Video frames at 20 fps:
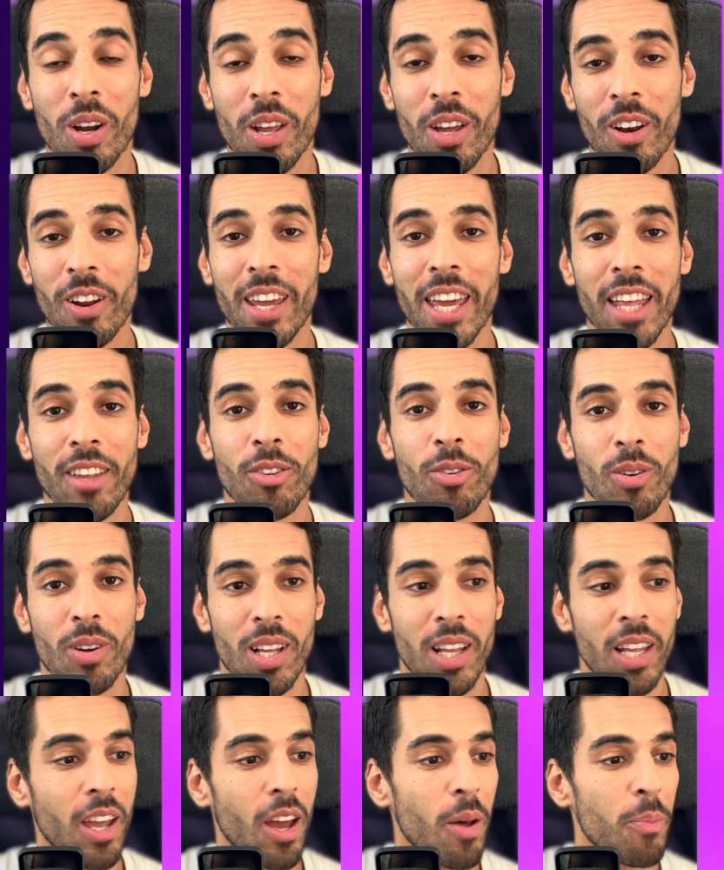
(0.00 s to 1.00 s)
We're going to get to
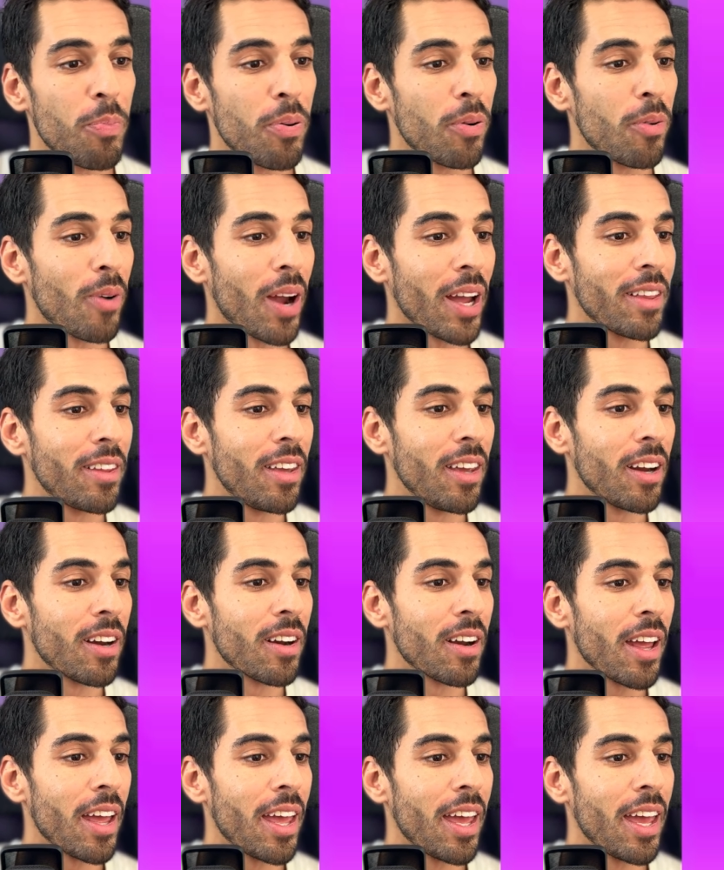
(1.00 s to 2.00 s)
ClickUp right
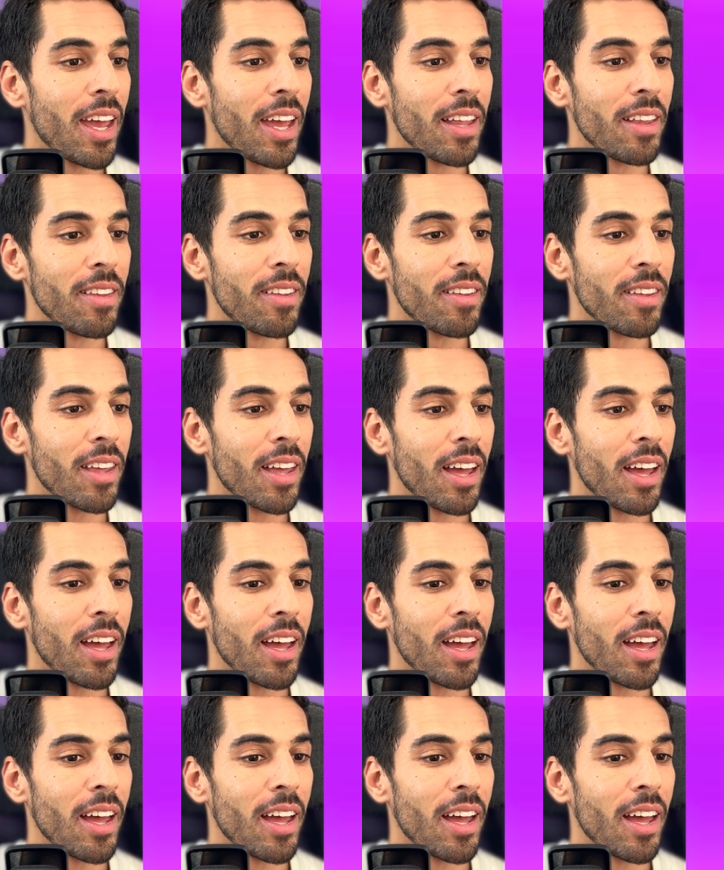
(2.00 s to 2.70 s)
here, and